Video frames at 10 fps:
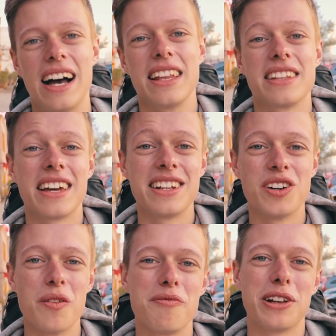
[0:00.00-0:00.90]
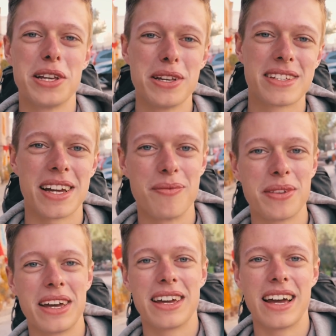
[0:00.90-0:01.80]
and then hopefully
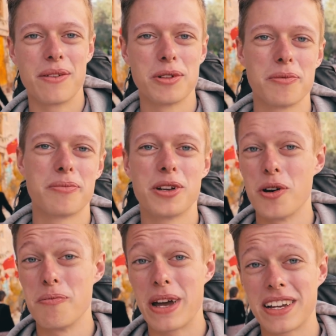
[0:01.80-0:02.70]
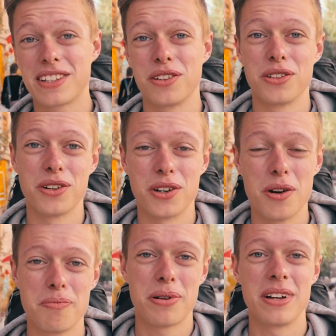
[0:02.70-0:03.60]
someday I will go back to
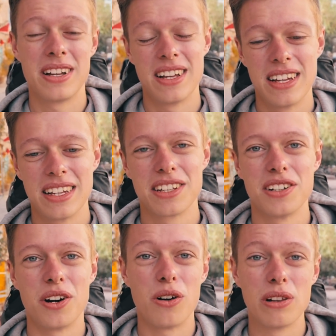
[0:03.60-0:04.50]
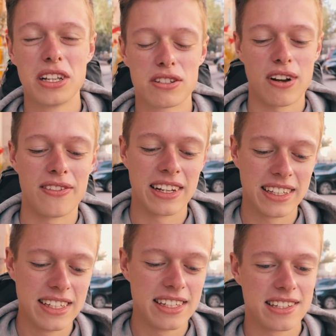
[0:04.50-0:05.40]
Europe, only traveling
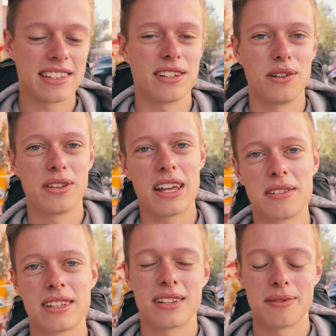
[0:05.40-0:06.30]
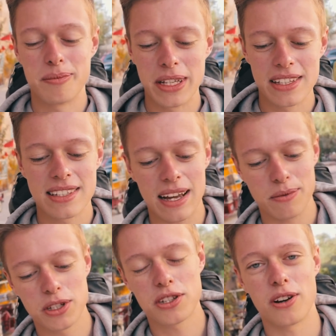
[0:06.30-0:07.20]
east. So that means I
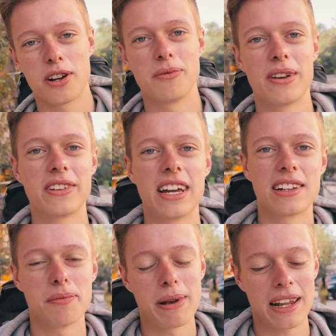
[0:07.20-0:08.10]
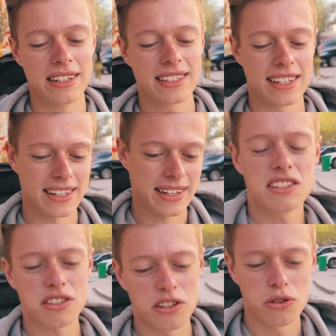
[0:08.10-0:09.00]
would circumnavigate the planet.
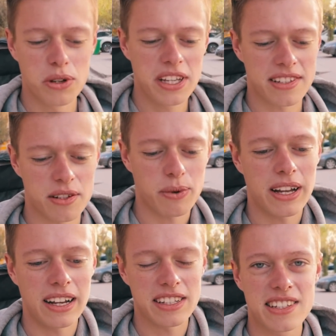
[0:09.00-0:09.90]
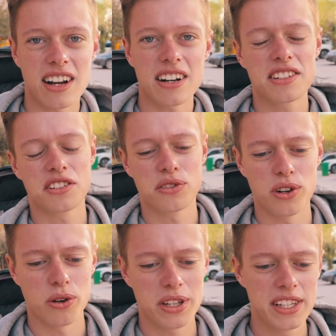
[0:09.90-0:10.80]
So the reason why I started to
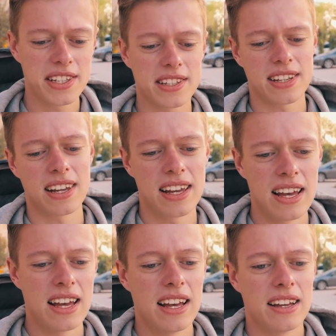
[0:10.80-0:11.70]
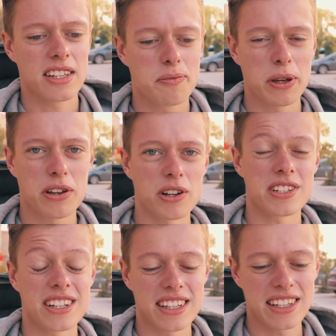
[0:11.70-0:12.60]
go east is because
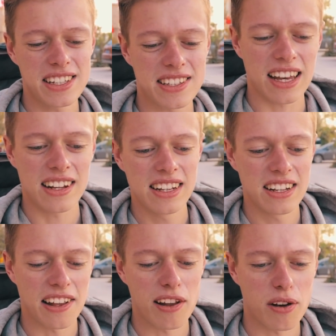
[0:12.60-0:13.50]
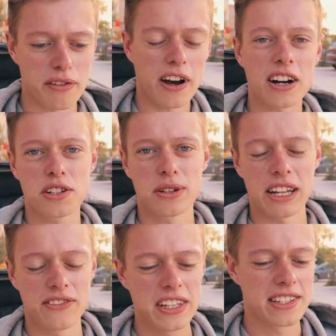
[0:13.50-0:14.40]
in the east I needed a lot of hard to
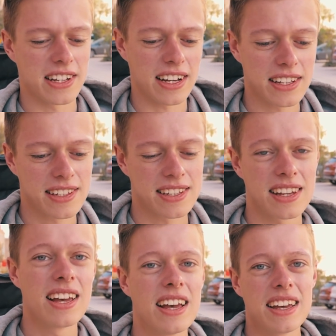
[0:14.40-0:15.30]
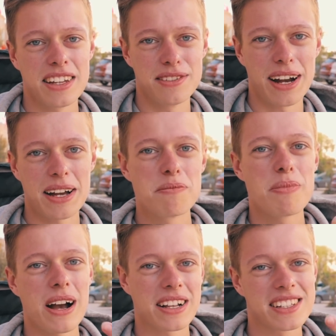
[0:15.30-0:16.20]
get visas, Iran,
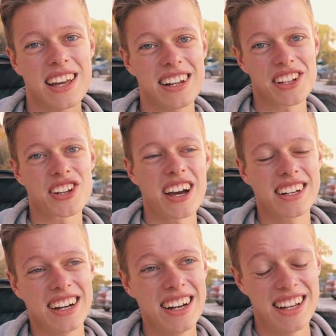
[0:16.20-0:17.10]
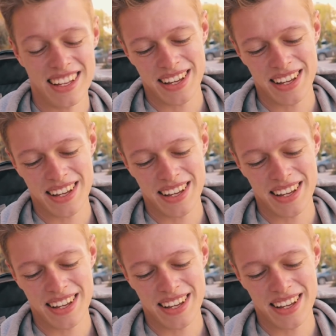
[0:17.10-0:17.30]
Pakistan and China.